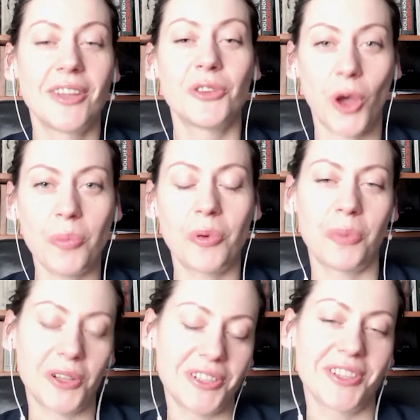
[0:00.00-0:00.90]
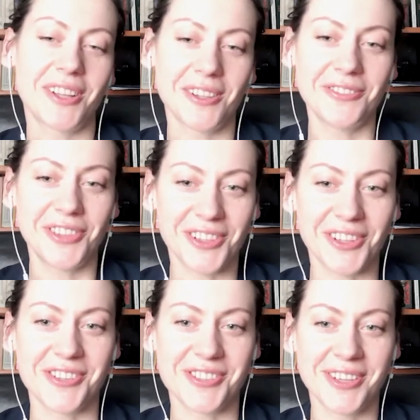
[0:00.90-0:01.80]
top political
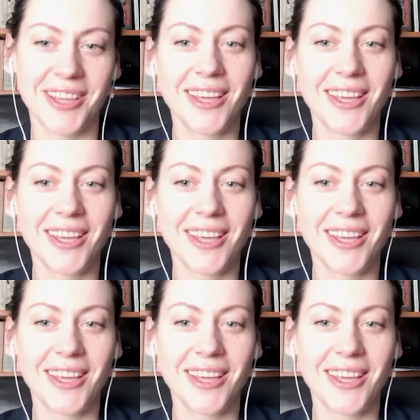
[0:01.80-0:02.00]
figures.